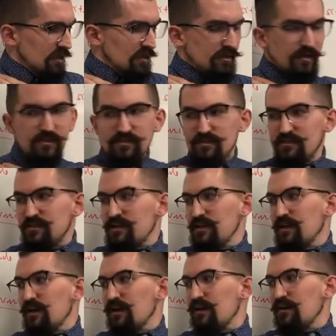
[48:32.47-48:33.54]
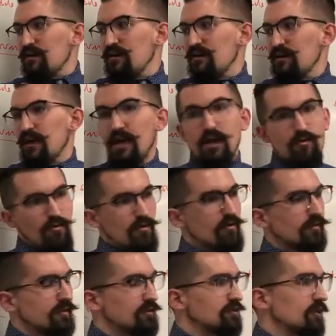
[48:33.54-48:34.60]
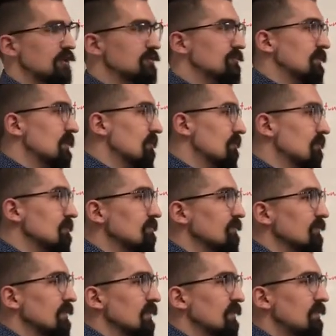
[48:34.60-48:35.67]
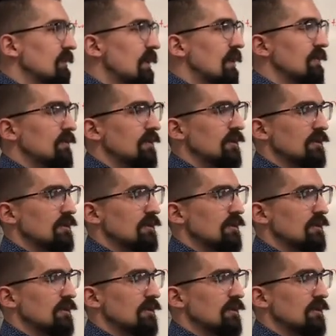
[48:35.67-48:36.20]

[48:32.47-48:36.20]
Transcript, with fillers: This is the uh, error, the judgment error, that